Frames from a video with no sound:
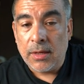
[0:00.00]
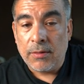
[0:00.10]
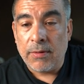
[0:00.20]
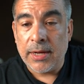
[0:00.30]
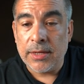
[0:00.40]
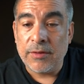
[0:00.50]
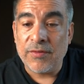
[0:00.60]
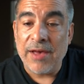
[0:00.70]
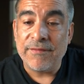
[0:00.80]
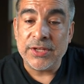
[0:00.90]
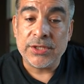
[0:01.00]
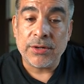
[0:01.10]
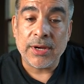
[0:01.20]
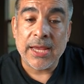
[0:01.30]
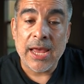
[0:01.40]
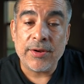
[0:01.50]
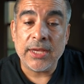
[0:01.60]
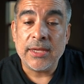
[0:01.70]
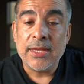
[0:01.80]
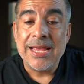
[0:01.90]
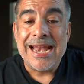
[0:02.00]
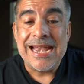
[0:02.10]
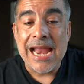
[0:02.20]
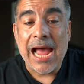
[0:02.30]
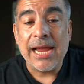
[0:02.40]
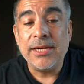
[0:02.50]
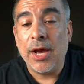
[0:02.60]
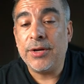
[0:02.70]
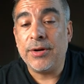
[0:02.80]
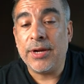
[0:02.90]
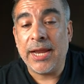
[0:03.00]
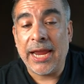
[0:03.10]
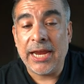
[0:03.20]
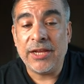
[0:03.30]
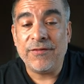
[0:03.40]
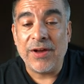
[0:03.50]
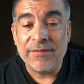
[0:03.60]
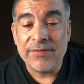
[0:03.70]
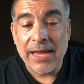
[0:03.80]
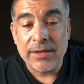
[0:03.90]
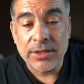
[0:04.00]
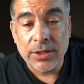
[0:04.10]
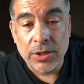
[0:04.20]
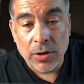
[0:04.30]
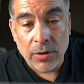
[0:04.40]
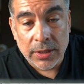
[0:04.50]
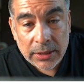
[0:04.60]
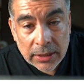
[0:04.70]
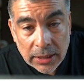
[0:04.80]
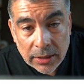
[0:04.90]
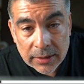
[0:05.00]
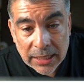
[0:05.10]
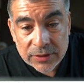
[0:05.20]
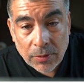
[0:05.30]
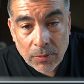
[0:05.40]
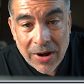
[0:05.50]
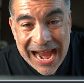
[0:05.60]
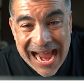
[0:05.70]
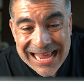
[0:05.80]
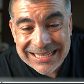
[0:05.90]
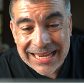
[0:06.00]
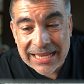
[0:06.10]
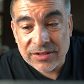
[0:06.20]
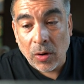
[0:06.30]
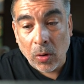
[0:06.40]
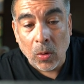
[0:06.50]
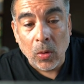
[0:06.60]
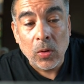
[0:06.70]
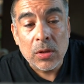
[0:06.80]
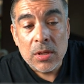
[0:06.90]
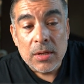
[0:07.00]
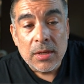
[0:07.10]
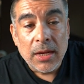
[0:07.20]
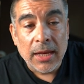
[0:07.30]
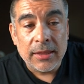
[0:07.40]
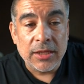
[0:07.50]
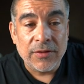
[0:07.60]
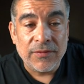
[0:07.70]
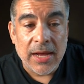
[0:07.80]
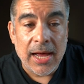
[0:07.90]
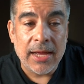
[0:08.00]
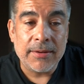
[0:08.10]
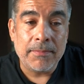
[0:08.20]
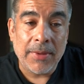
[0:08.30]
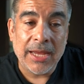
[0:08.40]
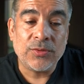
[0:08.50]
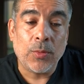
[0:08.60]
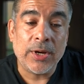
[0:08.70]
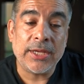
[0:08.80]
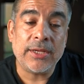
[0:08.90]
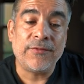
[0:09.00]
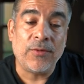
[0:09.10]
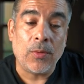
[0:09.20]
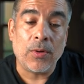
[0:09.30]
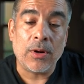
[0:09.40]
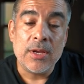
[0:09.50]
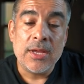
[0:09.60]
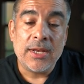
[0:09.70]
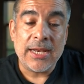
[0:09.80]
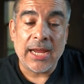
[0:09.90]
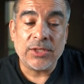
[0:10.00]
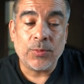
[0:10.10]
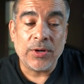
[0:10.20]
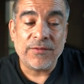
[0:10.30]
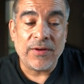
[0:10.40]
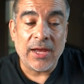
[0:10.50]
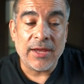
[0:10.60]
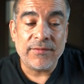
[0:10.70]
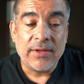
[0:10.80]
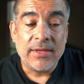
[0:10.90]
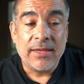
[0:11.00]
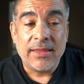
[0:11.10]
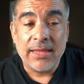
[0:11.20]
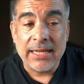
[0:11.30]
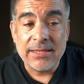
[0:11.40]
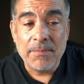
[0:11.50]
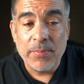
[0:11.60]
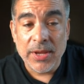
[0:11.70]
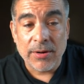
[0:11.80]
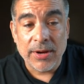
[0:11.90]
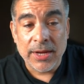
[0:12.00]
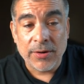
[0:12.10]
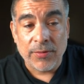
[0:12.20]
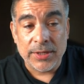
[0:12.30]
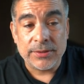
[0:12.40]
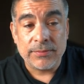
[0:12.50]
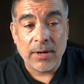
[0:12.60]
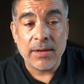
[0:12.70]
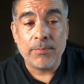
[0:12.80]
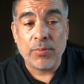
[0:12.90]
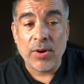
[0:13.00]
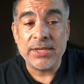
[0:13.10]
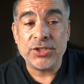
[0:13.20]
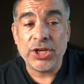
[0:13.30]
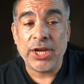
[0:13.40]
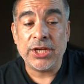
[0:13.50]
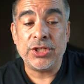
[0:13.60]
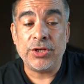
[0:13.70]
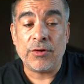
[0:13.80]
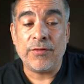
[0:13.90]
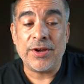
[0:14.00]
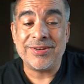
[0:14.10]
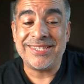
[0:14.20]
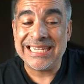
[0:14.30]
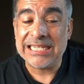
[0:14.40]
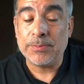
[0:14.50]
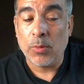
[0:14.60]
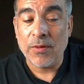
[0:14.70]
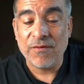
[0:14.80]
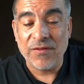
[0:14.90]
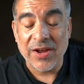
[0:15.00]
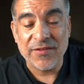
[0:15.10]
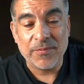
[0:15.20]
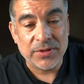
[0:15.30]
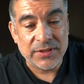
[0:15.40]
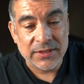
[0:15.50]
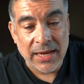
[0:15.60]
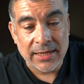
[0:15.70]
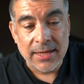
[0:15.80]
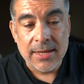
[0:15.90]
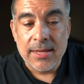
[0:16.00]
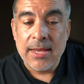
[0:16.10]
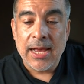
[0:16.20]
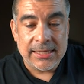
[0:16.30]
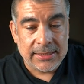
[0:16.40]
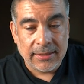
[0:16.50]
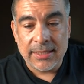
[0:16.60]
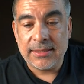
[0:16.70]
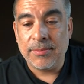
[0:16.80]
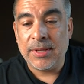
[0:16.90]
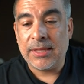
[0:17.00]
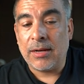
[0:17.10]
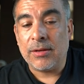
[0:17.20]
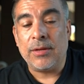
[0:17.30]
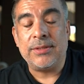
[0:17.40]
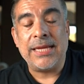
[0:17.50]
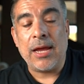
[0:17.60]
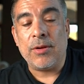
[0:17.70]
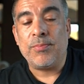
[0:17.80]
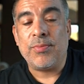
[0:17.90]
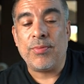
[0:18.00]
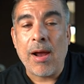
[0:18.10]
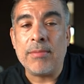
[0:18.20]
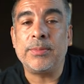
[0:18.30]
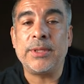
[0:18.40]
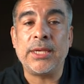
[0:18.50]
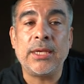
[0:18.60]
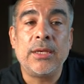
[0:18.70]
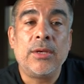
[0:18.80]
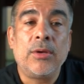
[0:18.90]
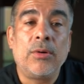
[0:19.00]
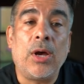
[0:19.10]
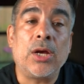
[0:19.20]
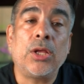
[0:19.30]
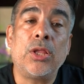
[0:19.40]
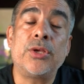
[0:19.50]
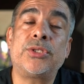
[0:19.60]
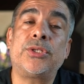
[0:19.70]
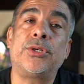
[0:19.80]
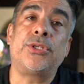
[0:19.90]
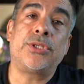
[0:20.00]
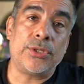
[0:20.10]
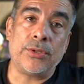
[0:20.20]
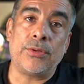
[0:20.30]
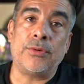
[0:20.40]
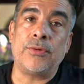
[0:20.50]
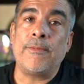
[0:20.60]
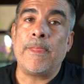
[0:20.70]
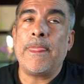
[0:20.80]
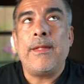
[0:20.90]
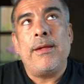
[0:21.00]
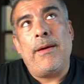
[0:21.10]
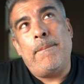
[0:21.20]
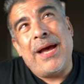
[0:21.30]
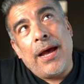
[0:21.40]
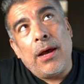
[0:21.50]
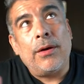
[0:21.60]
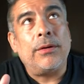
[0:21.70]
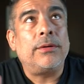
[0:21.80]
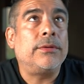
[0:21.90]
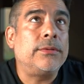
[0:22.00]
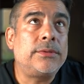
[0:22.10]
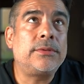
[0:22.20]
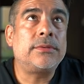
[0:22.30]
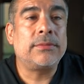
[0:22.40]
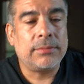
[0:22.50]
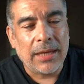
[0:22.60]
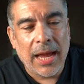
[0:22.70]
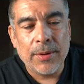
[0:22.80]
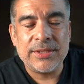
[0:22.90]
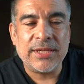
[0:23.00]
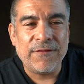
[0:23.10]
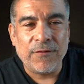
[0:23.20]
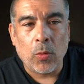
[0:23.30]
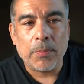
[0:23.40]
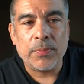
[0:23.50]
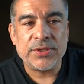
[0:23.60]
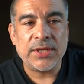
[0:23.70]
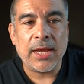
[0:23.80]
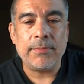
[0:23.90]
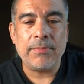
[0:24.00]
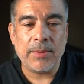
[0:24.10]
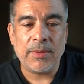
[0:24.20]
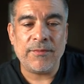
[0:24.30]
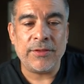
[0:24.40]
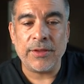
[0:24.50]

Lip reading: right? You've got Ventura County, 985,000 currently. That's where we're at as a whole. And then you've got May 24, 925. That's a bigger increase, right? Price change year over year, 6.5%. I still estimate that'll go down probably closer to about, I would say 4%, maybe even the